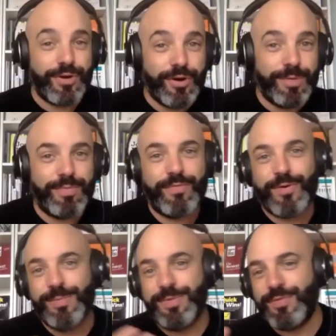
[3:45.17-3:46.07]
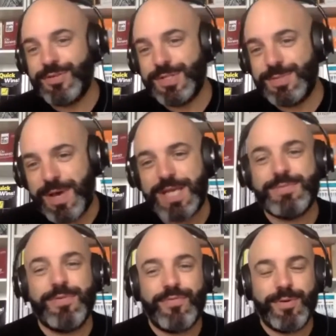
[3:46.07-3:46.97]
current performance versus
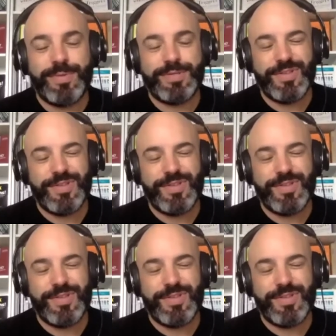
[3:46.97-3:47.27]
past performance?